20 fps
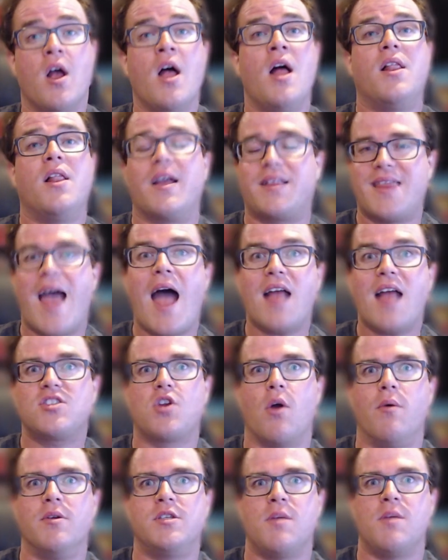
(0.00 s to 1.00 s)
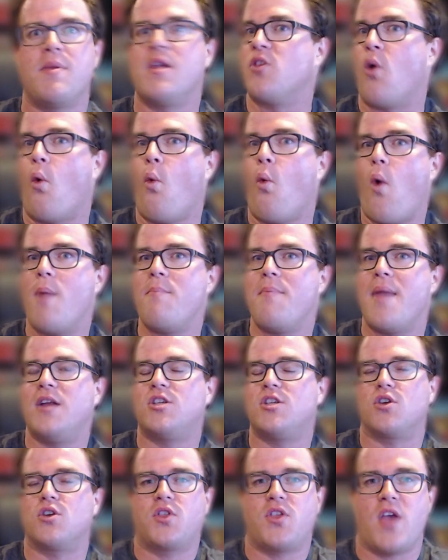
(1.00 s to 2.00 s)
Like, that's going to be the one
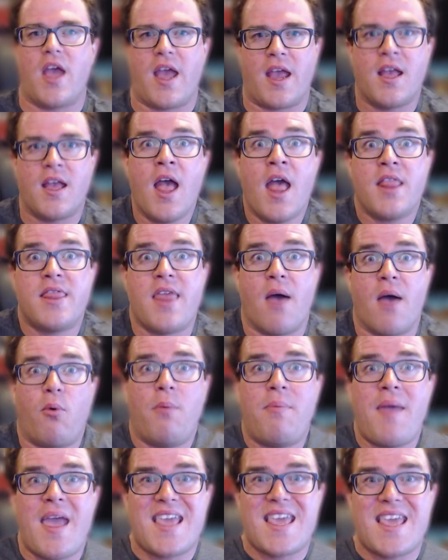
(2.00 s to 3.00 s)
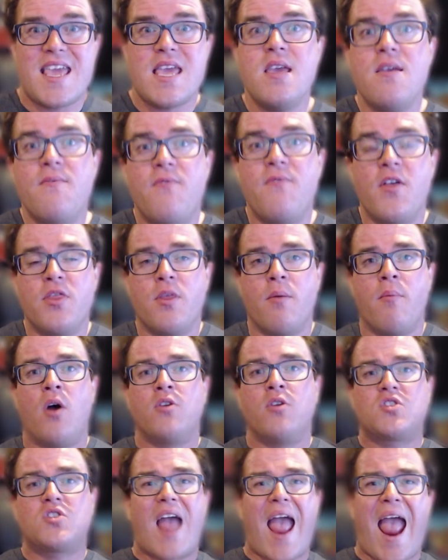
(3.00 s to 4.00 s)
major thing that will make even the
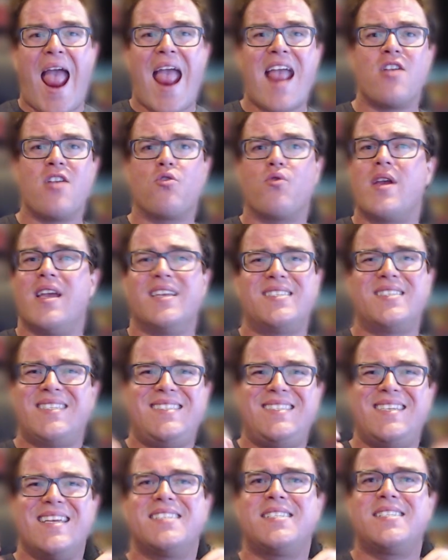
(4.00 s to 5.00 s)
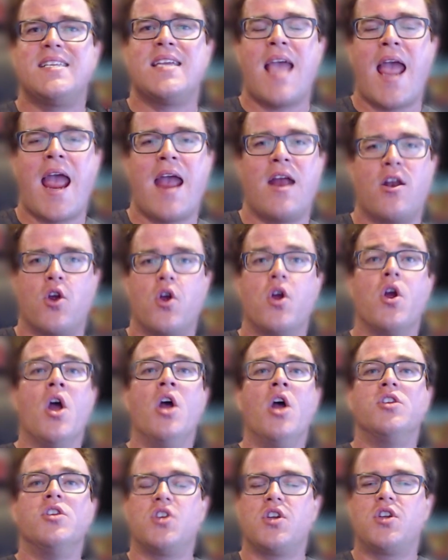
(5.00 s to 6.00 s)
most angriest Disney hater
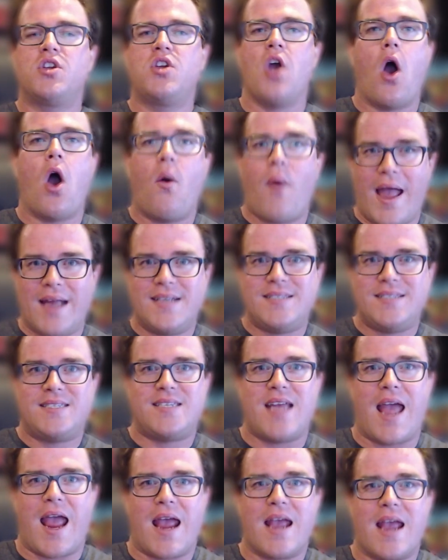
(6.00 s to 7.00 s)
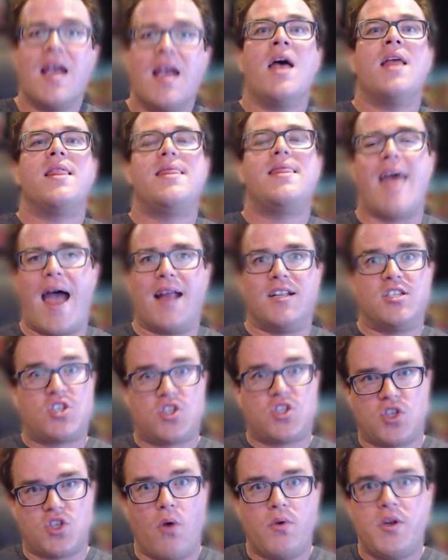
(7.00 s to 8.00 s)
to go and say that
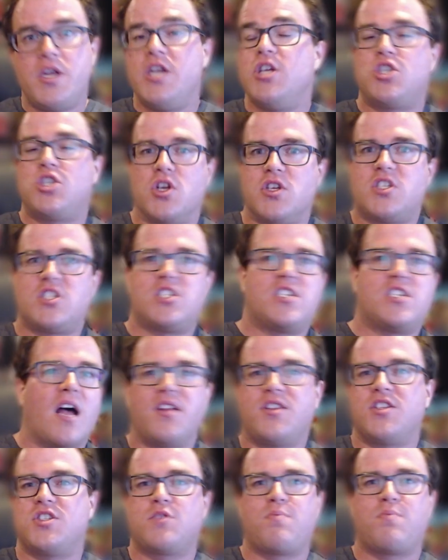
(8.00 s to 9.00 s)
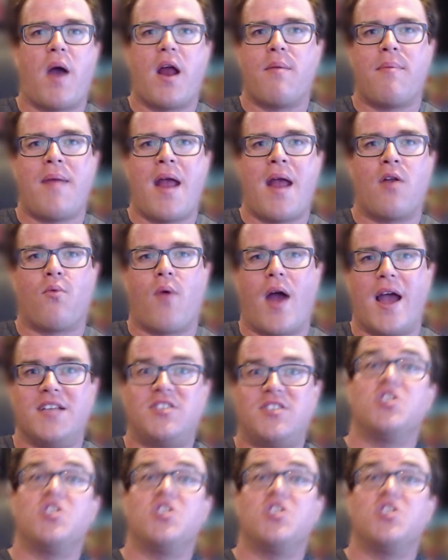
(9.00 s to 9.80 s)
Sony should sell the Spider-Man rights